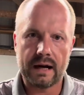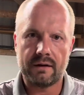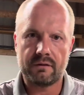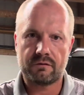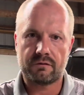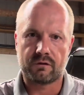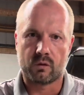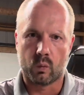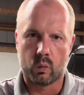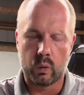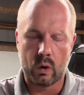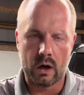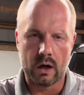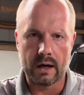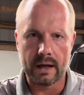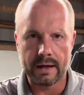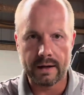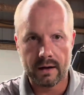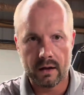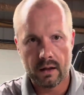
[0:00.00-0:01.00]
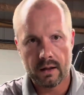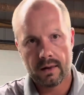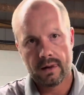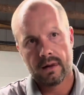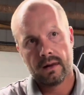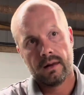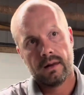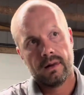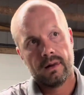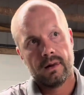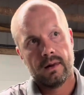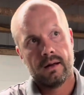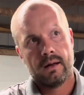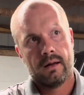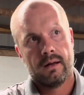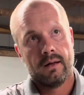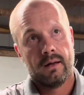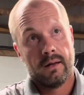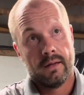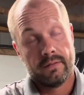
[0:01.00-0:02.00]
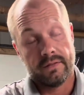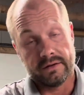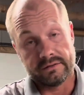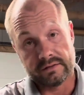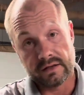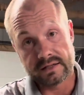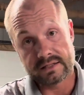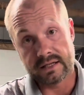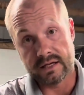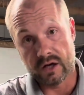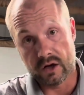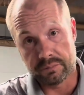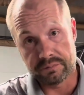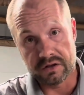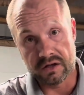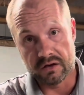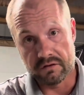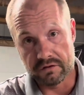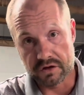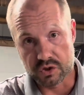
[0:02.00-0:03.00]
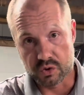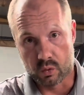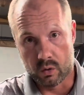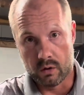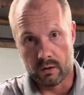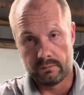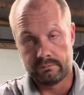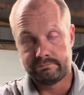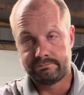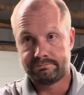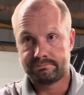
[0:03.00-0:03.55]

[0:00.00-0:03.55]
For one, that doesn't help the individual.